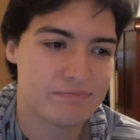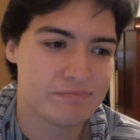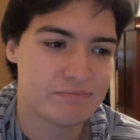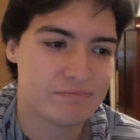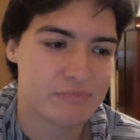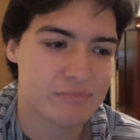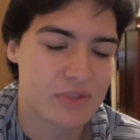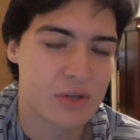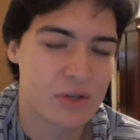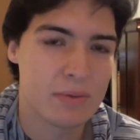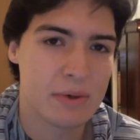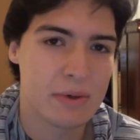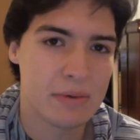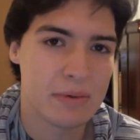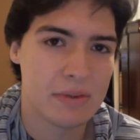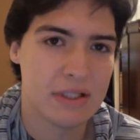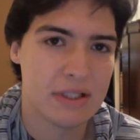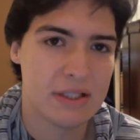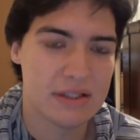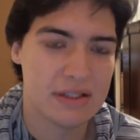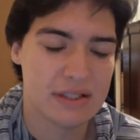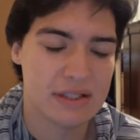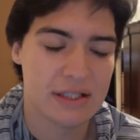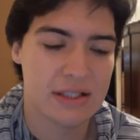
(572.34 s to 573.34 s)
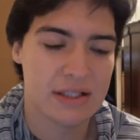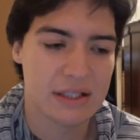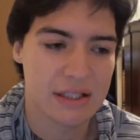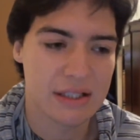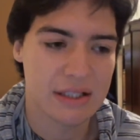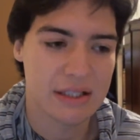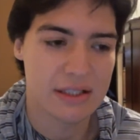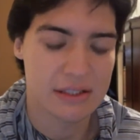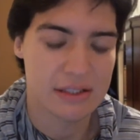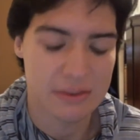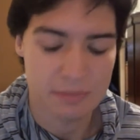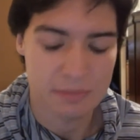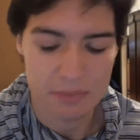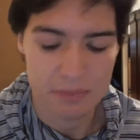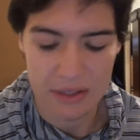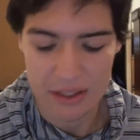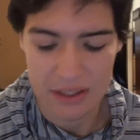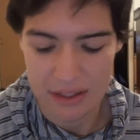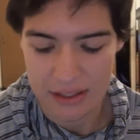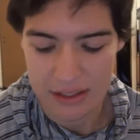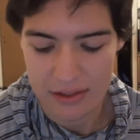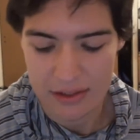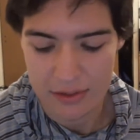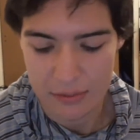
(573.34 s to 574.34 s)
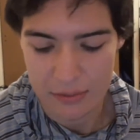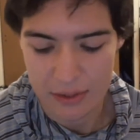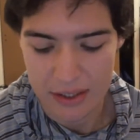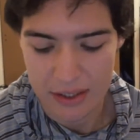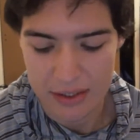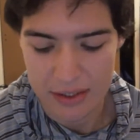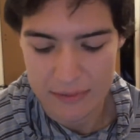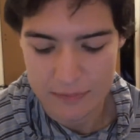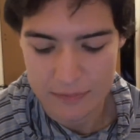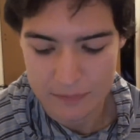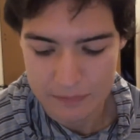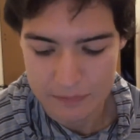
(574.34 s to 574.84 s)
or maybe it is. I think it is. But either way,